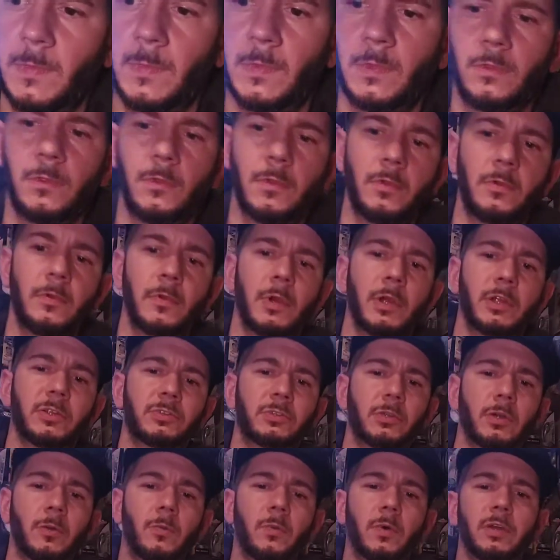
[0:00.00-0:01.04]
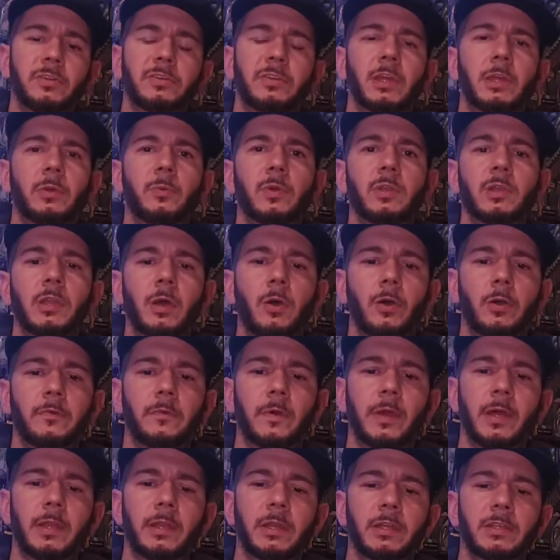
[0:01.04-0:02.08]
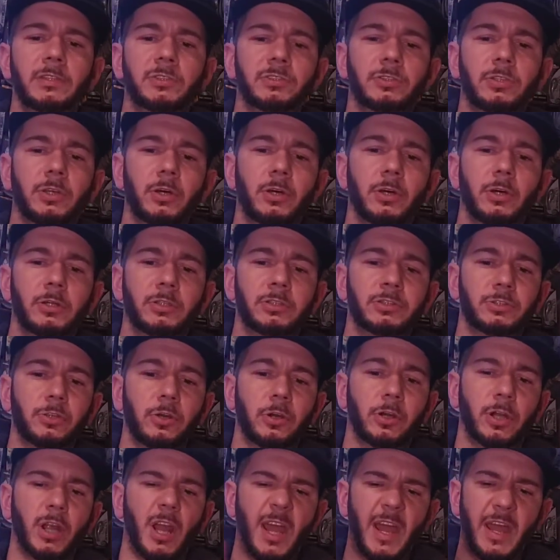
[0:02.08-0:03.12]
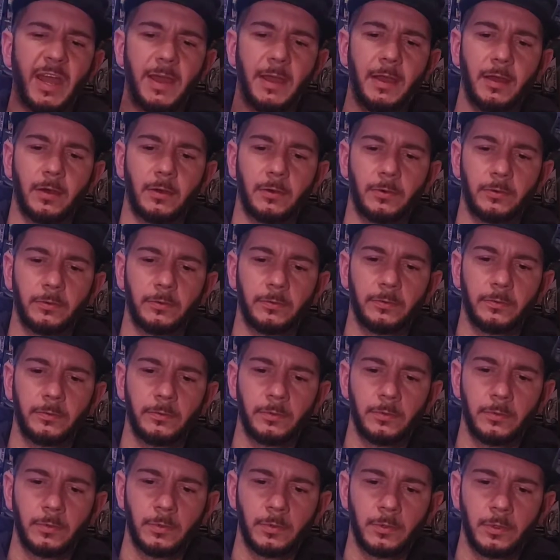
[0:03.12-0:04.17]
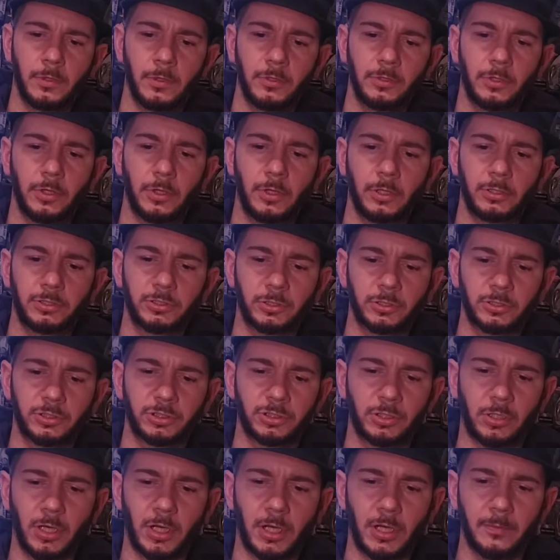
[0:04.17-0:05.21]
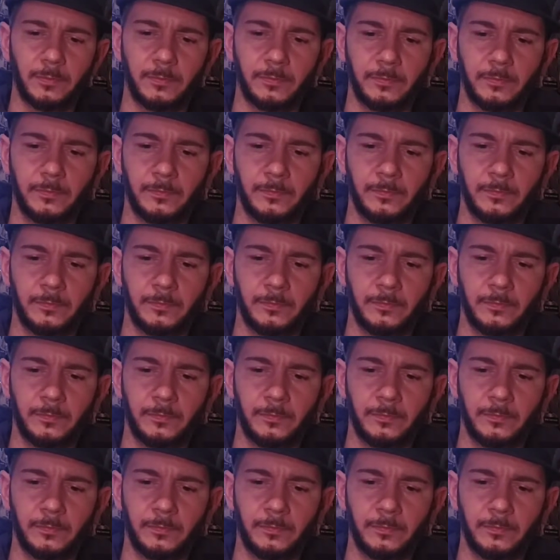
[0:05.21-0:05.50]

Alright, so one thing we know already is the hooks are... Ow. The hooks are sharp.